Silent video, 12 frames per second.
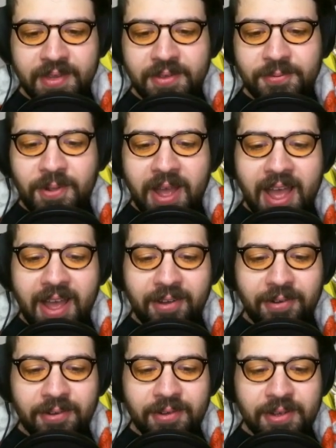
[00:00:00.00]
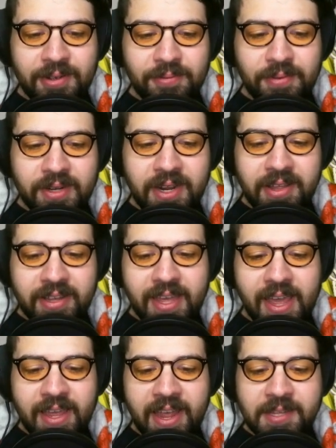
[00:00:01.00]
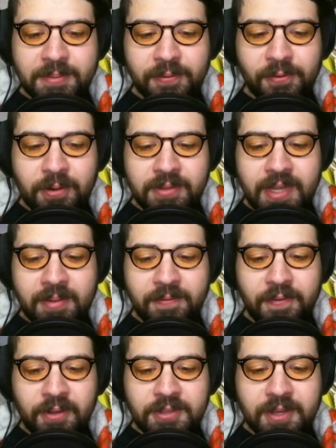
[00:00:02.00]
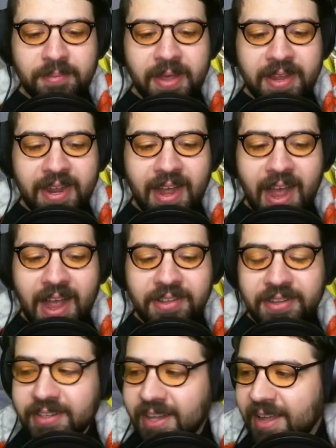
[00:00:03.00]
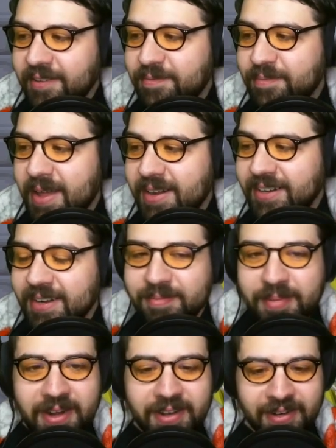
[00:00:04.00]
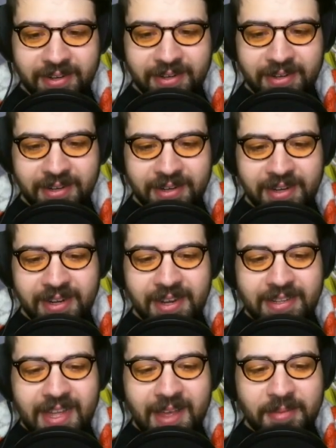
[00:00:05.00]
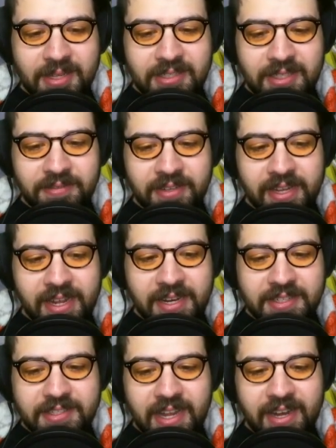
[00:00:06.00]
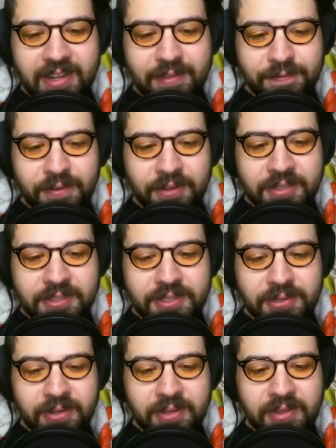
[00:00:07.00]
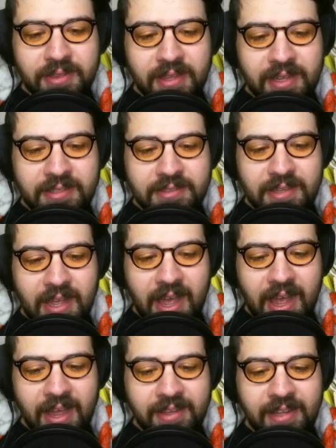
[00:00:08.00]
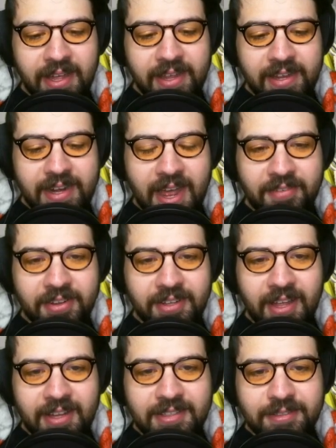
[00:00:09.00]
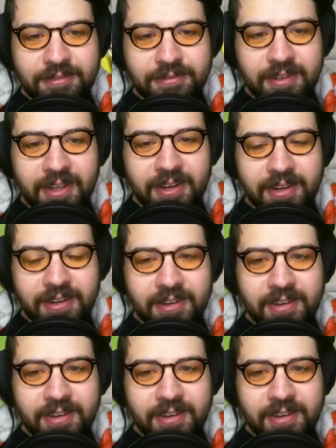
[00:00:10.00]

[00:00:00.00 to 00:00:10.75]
Wow. Well, now that KK has performed, it's time to focus on making island life better and better. That means living each day to the fullest, doing things I like, and having lots of fun.